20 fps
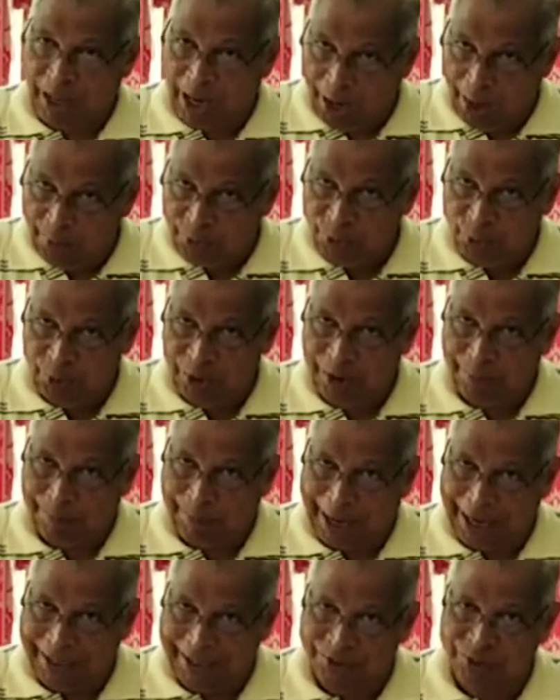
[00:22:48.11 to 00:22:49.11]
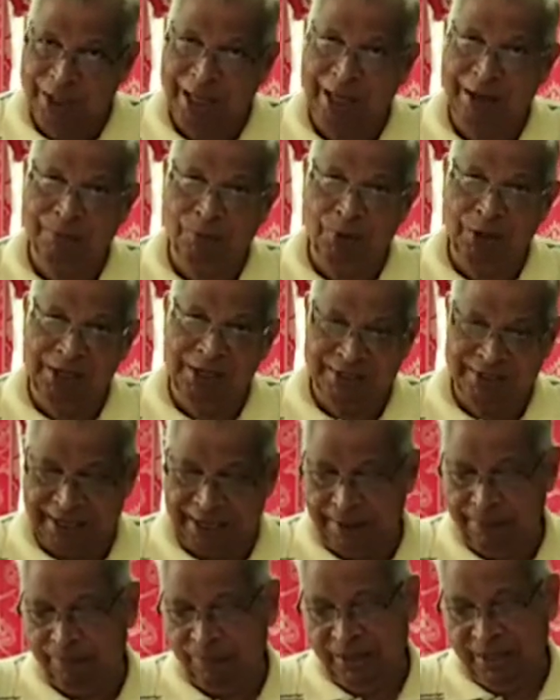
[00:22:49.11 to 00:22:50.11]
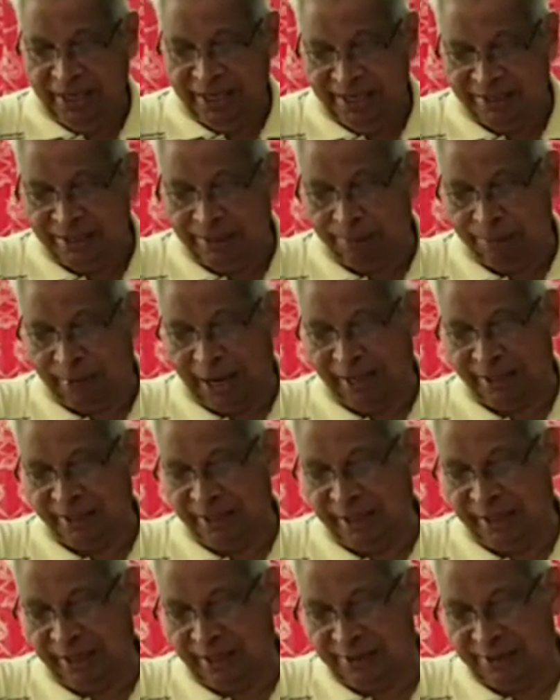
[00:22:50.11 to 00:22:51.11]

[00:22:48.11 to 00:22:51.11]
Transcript: How to do the practice, therefore is a practical